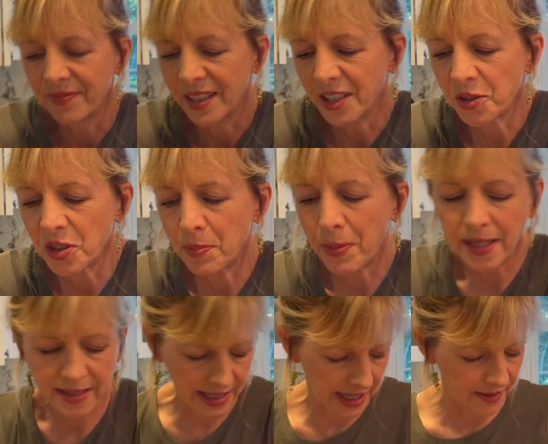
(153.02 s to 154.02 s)
little
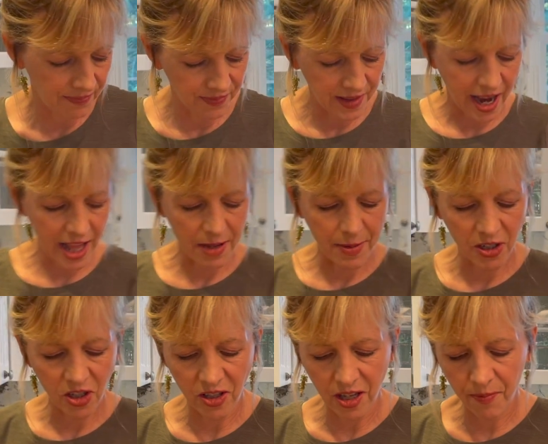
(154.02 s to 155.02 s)
spicy element
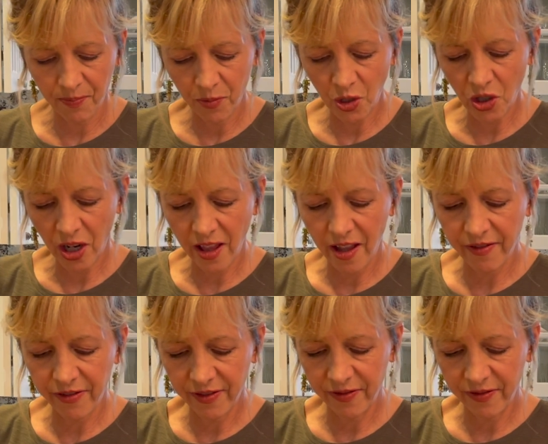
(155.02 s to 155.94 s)
to them, which I love.